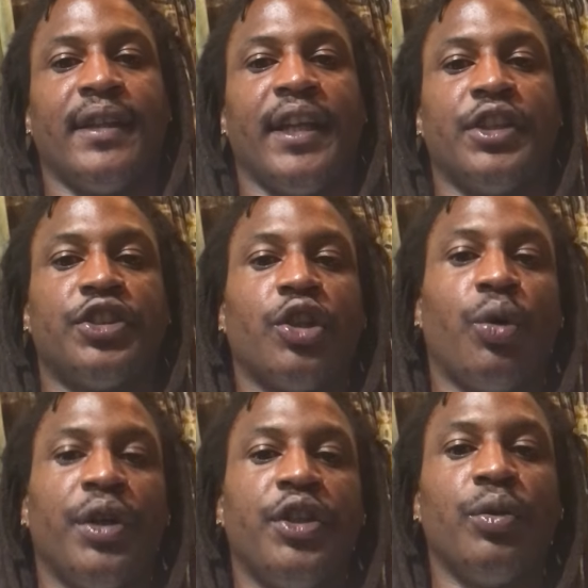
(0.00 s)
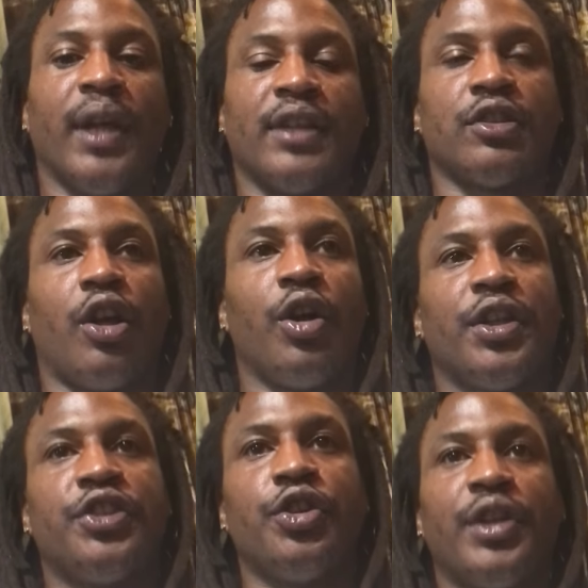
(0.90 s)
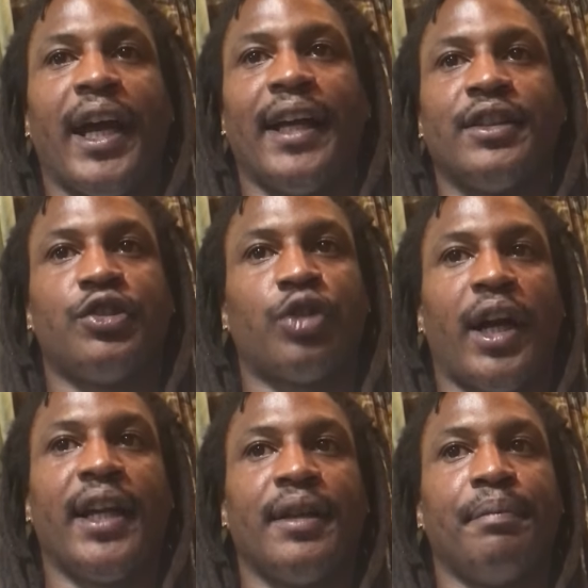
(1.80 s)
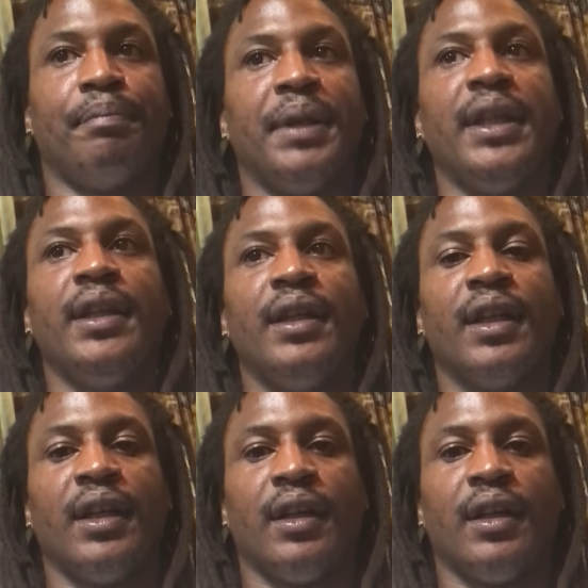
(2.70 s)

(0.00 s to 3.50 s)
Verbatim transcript: they're showing you that as long as you're not trying to be